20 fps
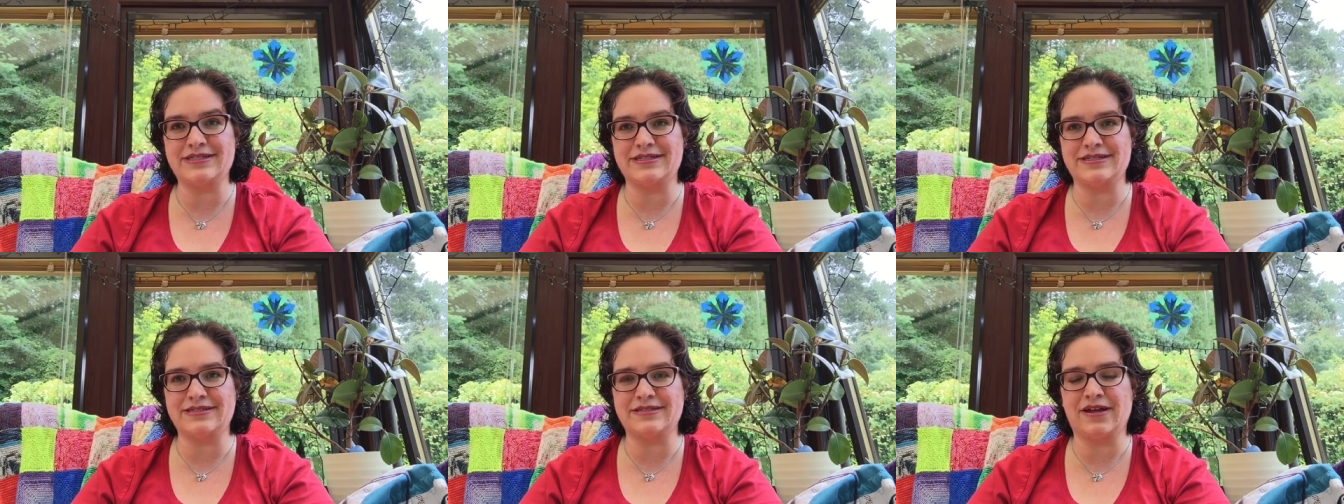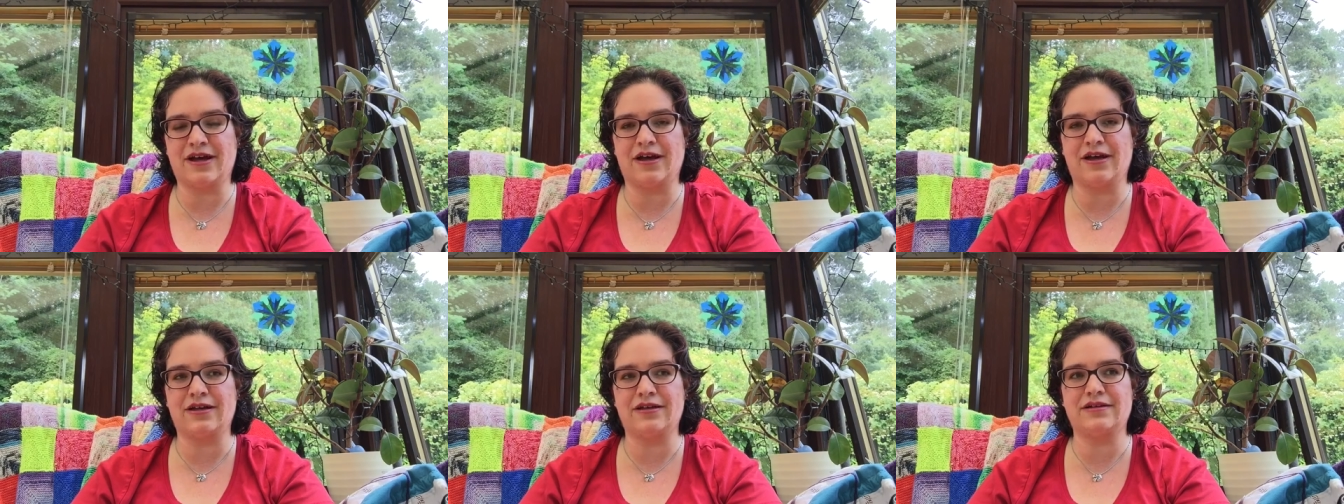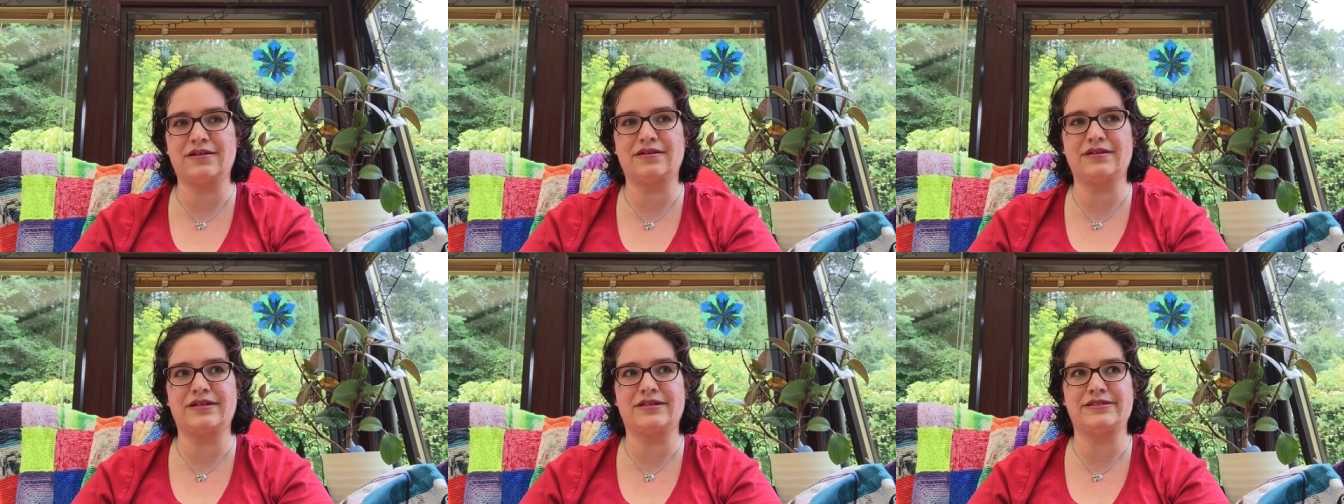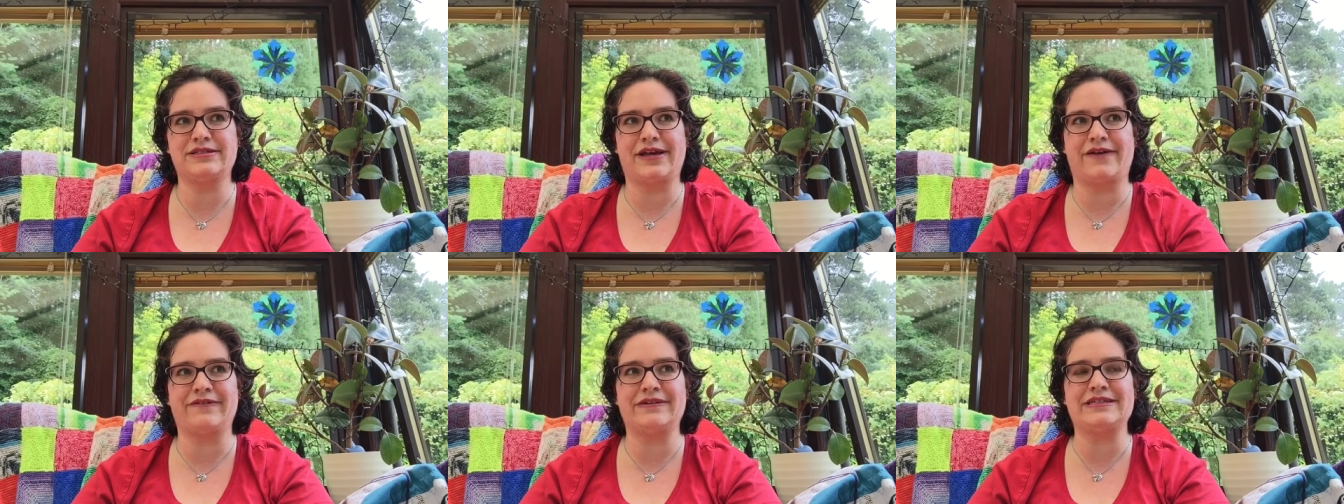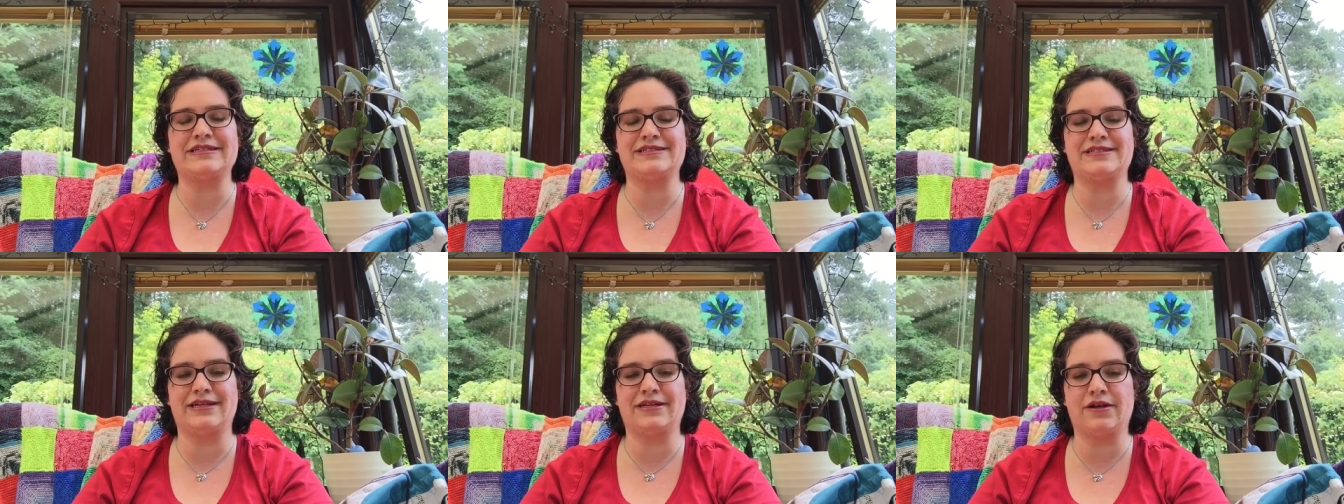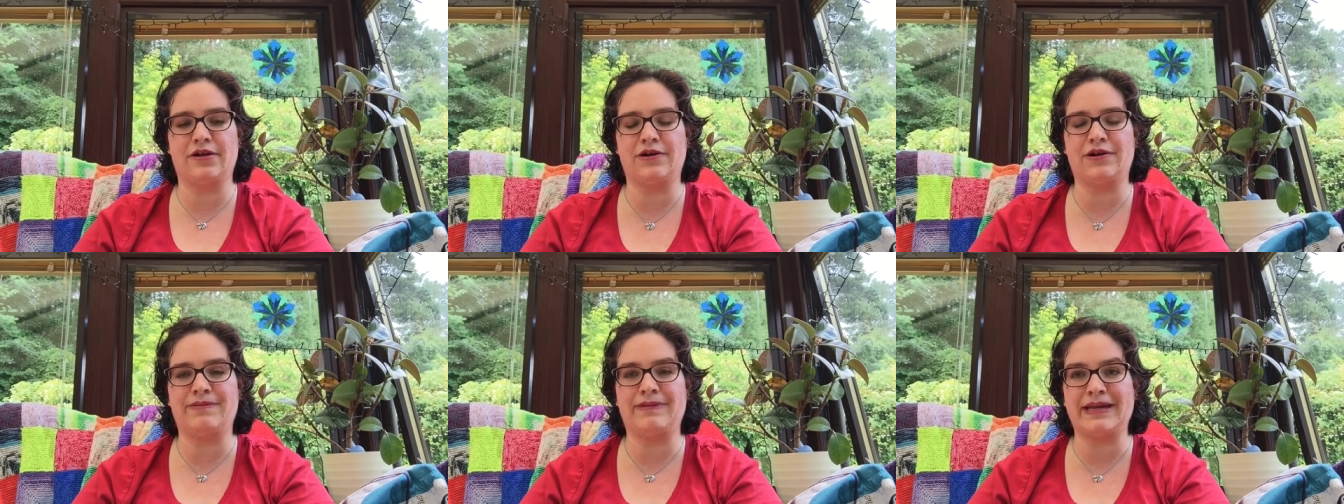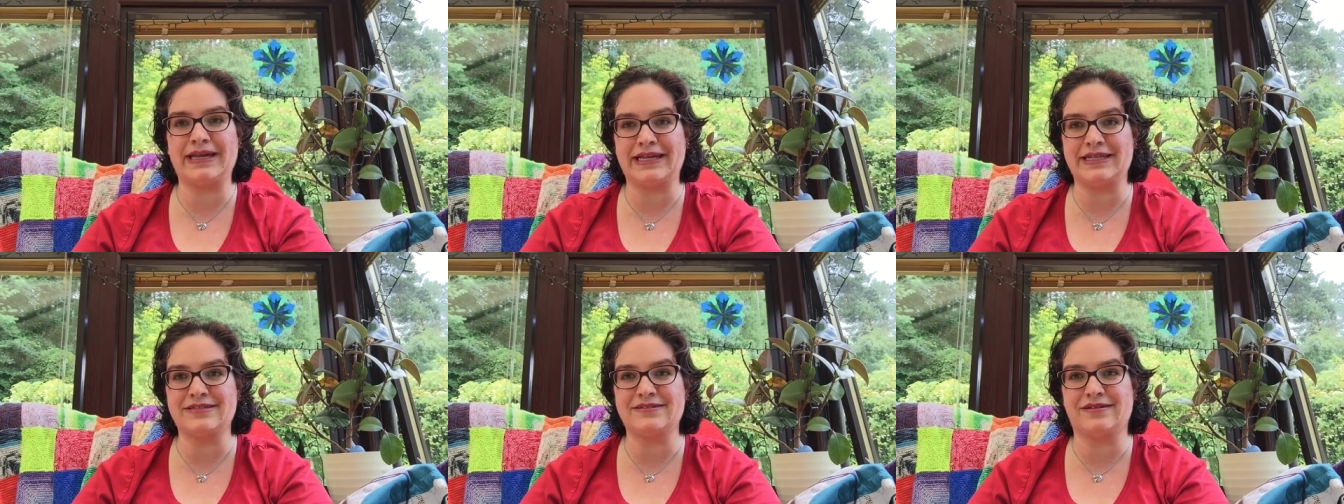is having to say no to my
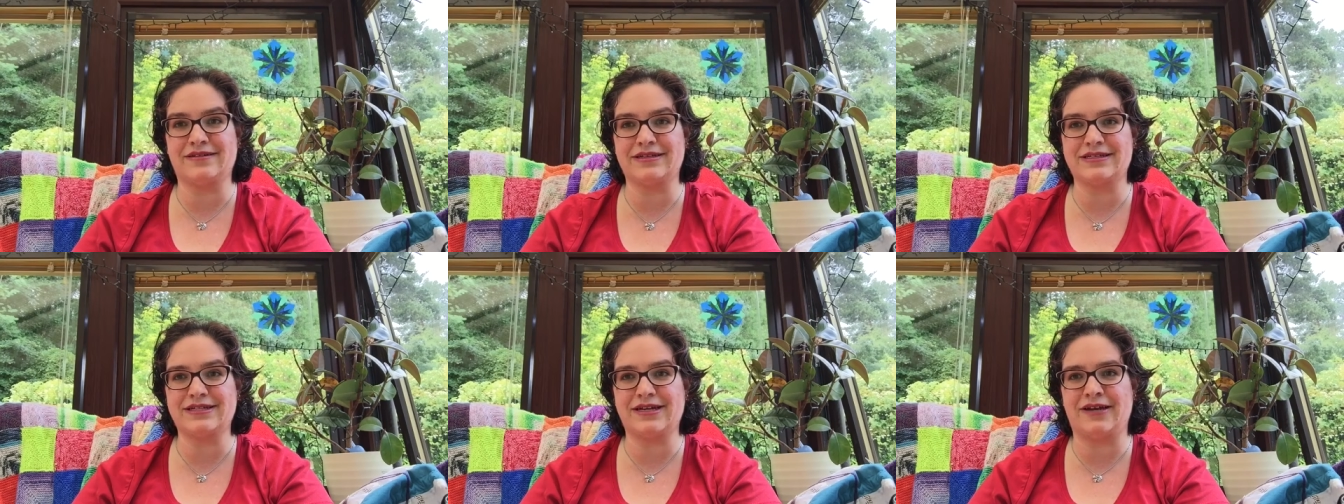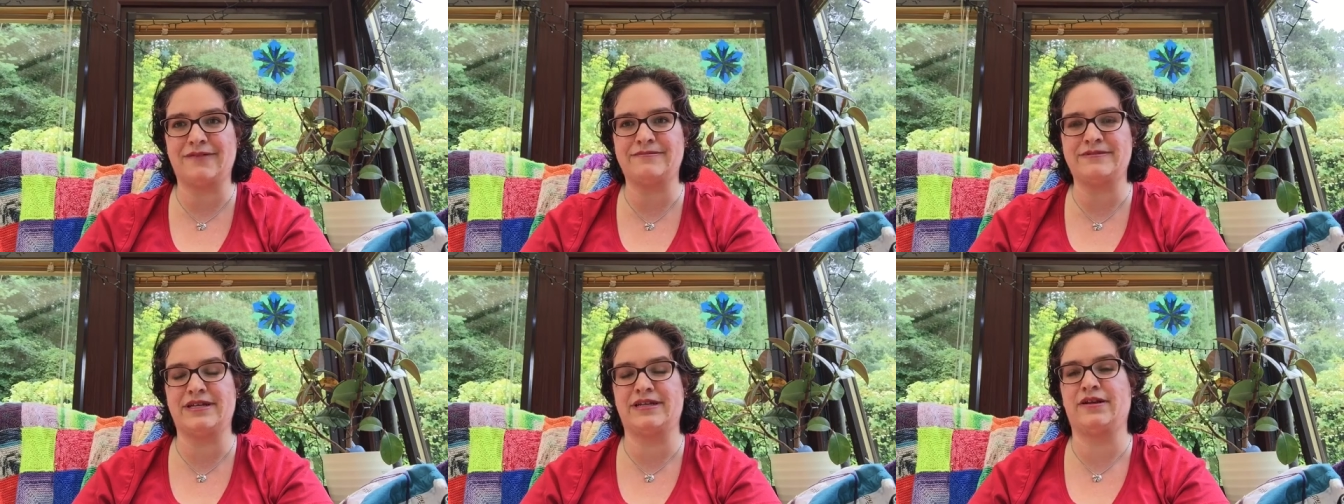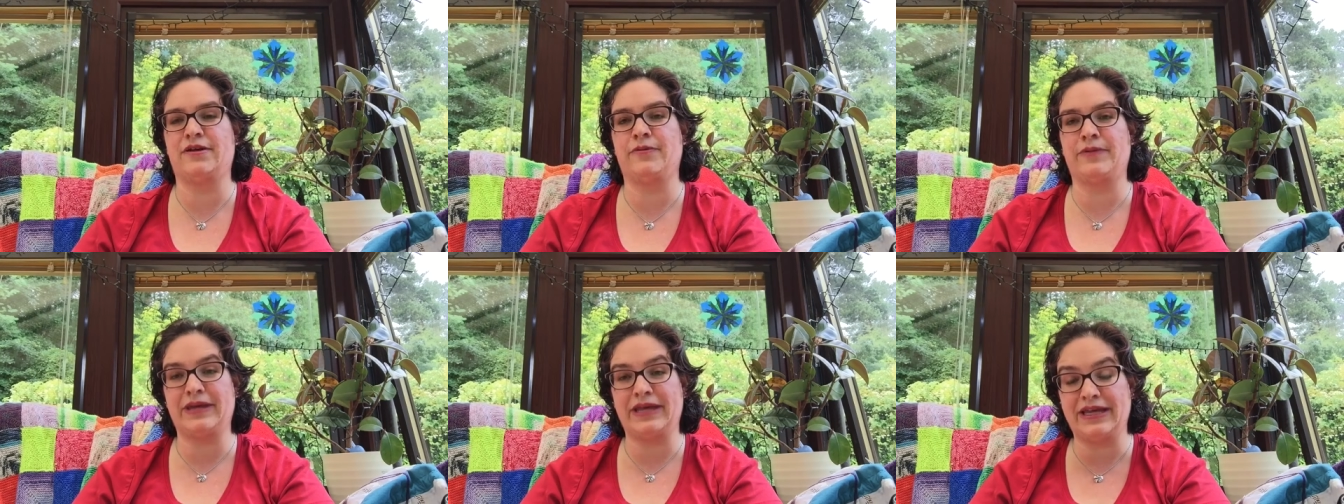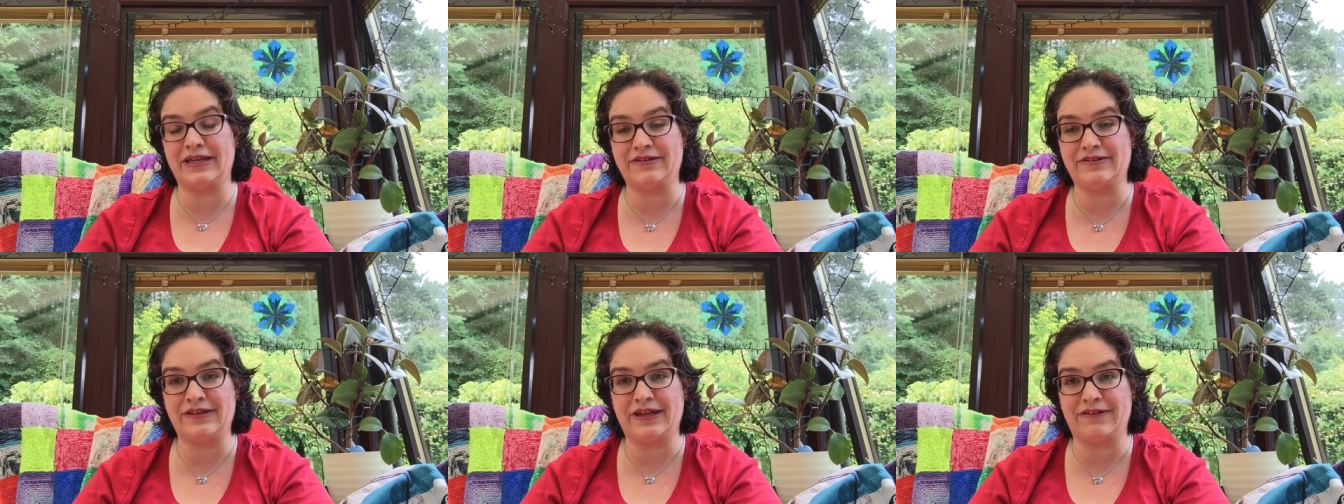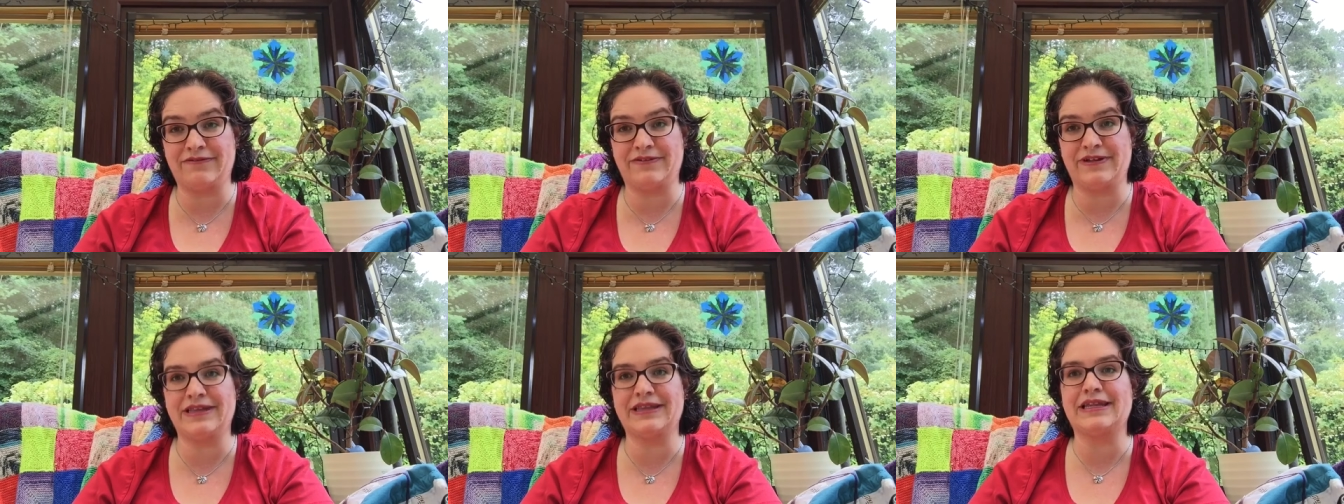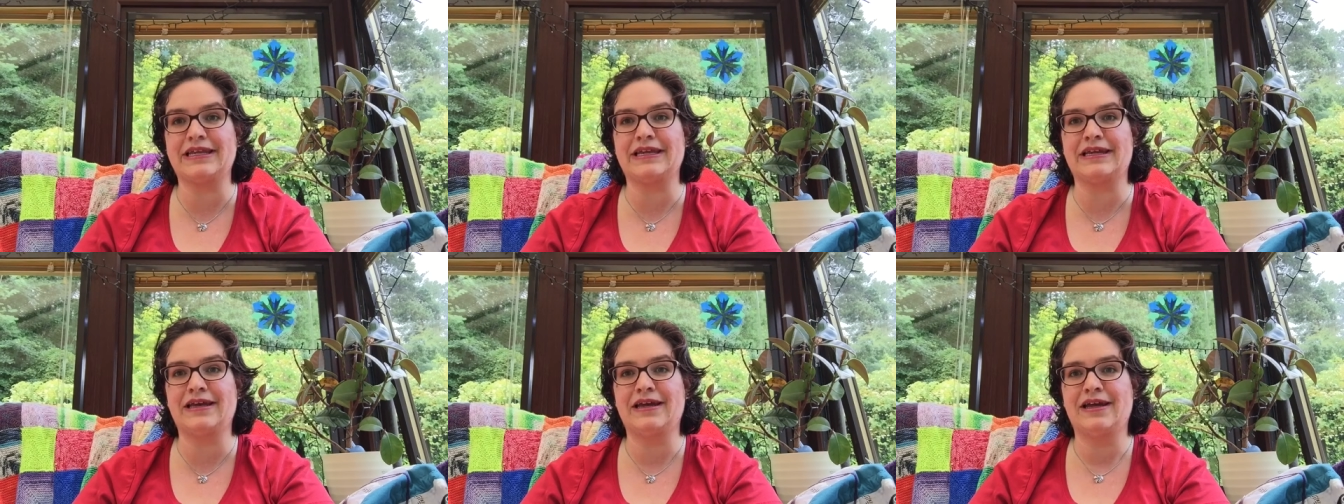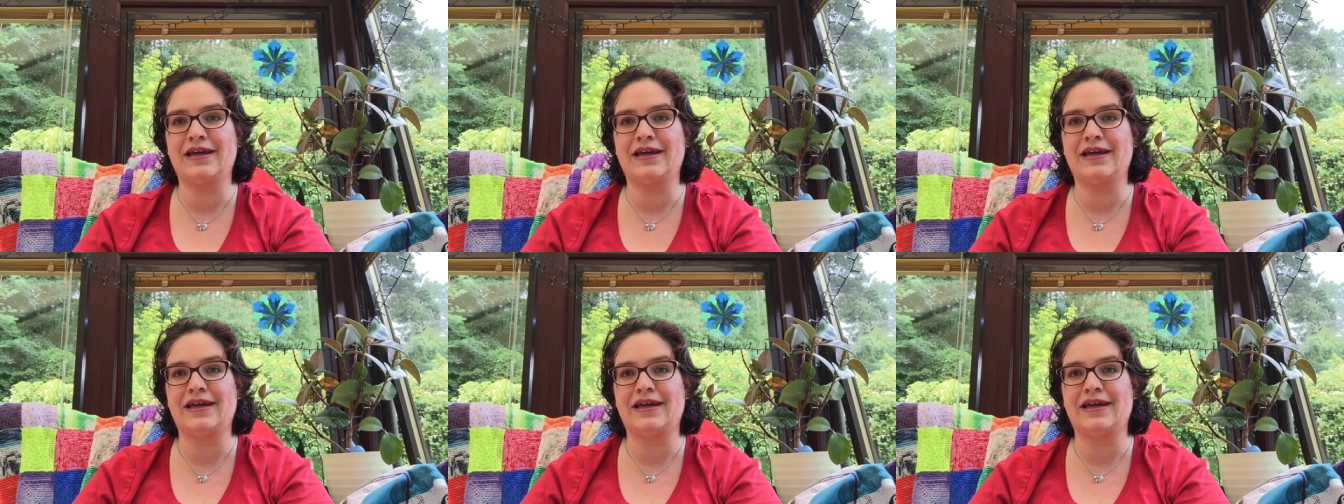kids all the time, say no, we can't do that fun thing.